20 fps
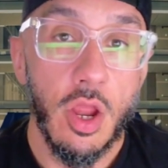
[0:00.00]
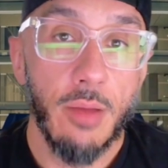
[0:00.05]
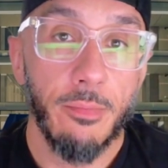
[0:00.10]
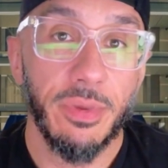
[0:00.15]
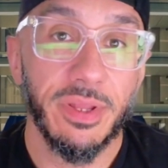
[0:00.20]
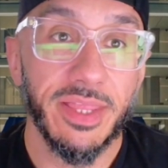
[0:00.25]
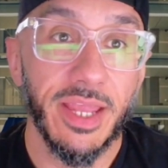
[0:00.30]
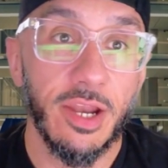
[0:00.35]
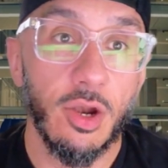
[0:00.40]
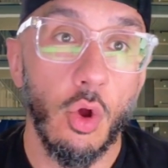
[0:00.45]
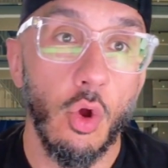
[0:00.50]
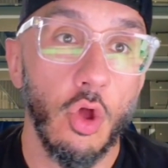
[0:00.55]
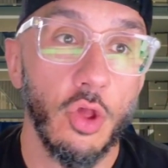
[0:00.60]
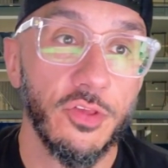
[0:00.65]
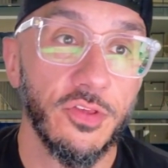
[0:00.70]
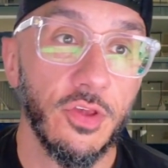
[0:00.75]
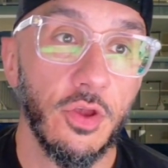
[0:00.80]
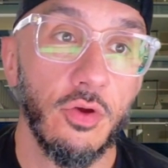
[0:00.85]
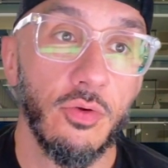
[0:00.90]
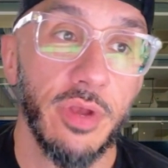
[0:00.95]
but then
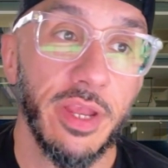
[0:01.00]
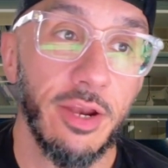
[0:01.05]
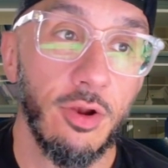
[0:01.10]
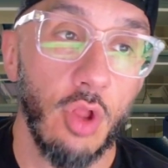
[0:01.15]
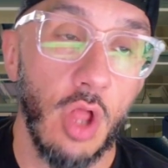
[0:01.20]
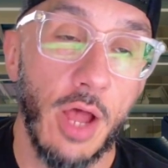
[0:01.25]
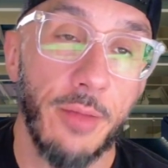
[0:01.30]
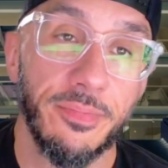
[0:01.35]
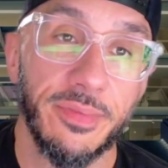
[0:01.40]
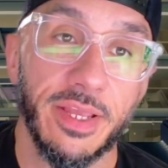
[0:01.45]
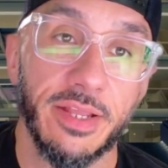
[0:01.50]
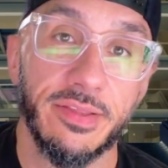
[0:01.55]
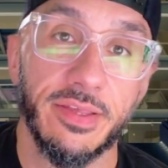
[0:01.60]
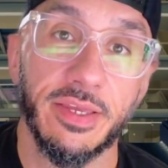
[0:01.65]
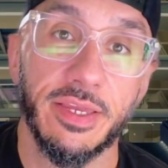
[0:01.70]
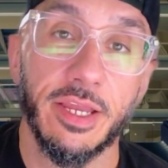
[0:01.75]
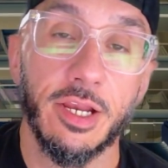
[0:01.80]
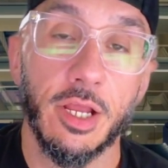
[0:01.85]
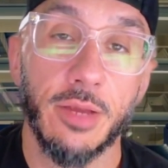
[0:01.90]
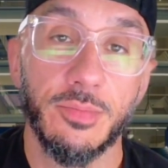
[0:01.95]
also it'll update to
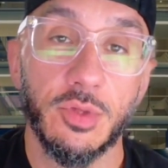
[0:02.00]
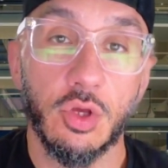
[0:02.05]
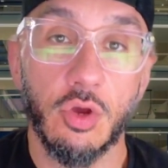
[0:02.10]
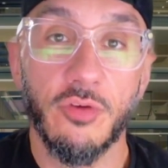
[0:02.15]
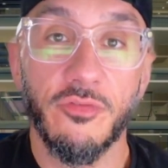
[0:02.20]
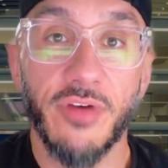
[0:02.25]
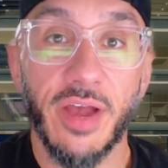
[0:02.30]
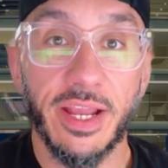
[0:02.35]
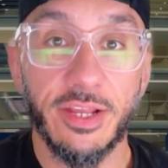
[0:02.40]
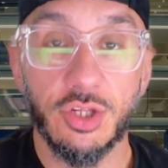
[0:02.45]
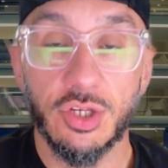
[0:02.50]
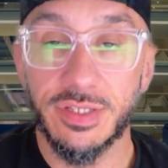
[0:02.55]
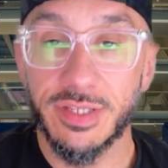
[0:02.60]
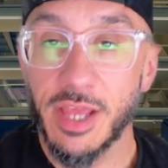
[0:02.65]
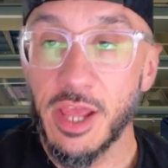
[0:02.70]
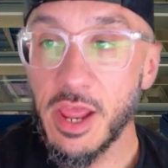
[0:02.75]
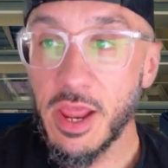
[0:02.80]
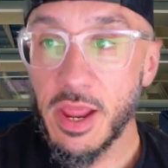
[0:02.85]
GitHub. So if I just